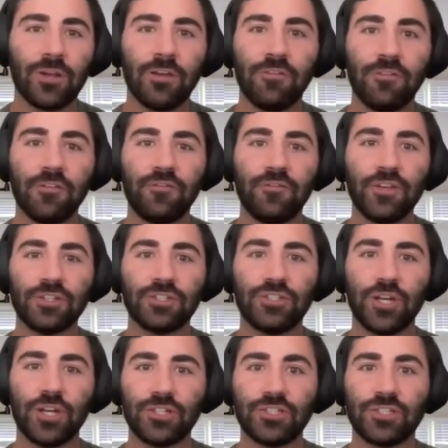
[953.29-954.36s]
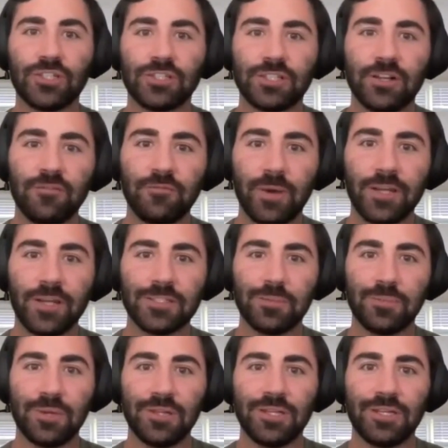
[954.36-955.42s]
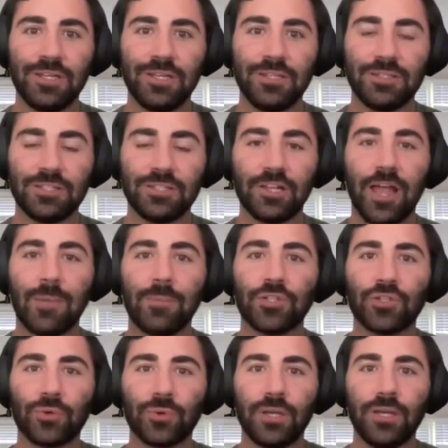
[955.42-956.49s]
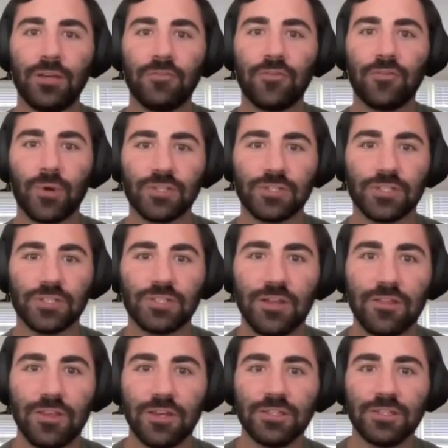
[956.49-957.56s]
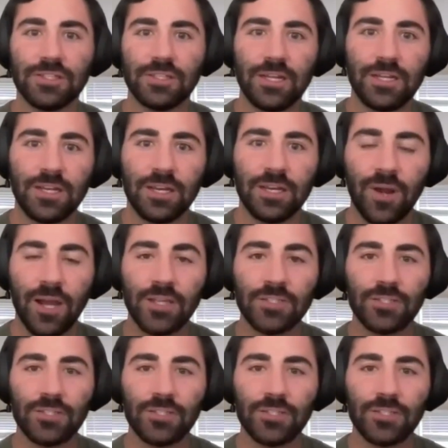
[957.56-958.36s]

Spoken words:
If a fish judges itself by its ability to climb a tree, of course it's going to think it's an idiot, right?